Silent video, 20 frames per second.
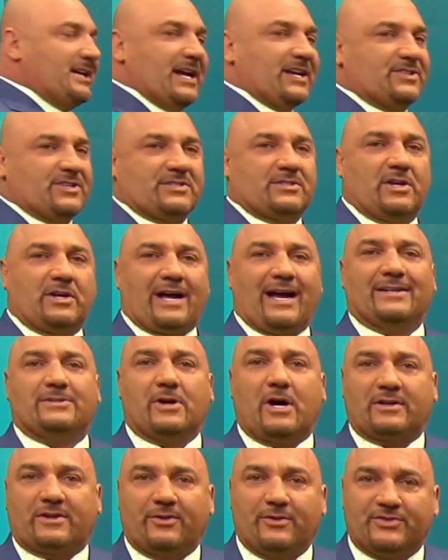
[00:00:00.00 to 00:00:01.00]
Kitchens. Look, I
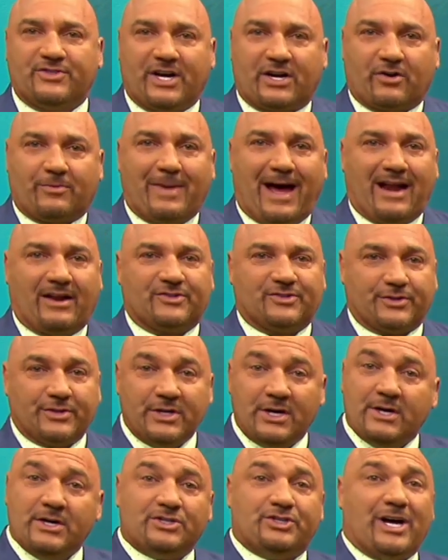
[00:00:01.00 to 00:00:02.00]
talked to their general manager,
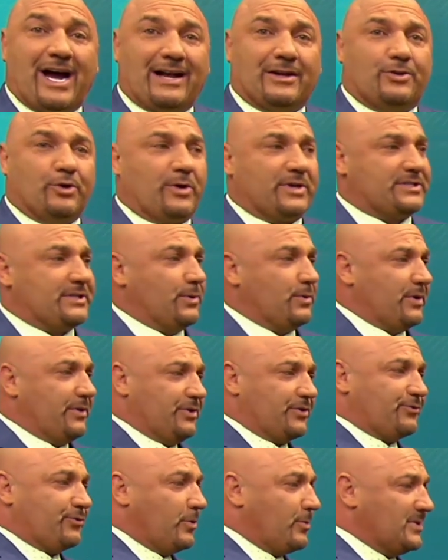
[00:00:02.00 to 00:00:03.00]
John Dorsey, where
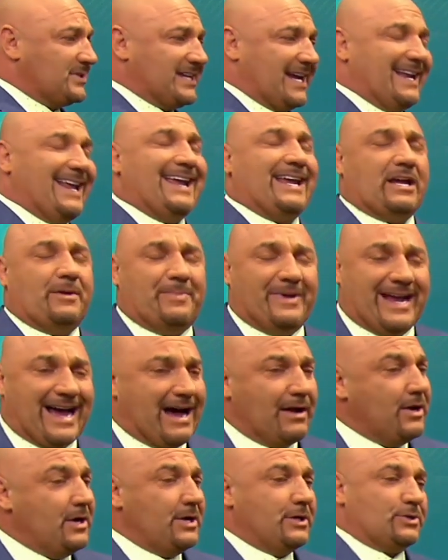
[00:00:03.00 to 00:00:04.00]
there's rumors that he could be
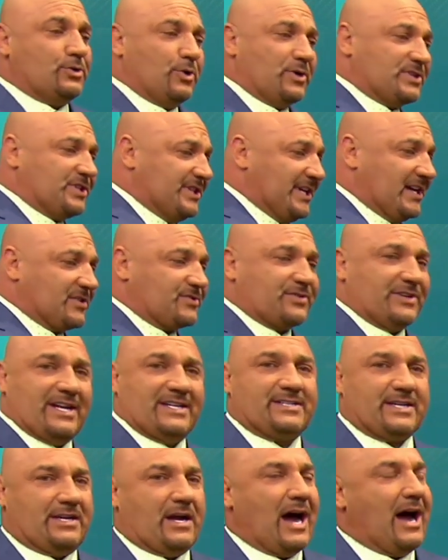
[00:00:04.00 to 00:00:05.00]
out. Dorsey yesterday
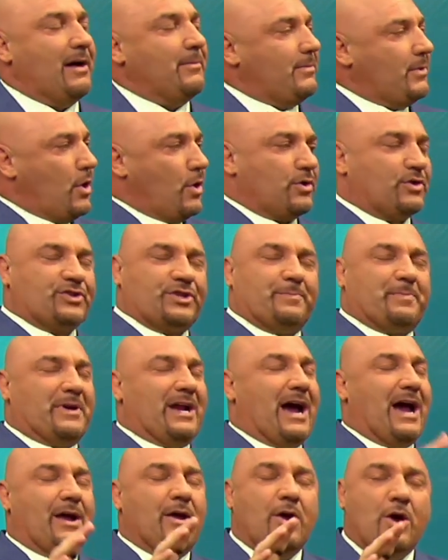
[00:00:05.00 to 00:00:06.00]
said ah, ownership and
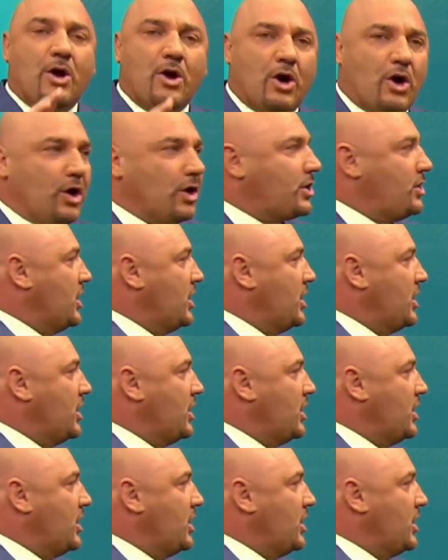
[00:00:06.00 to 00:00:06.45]
I are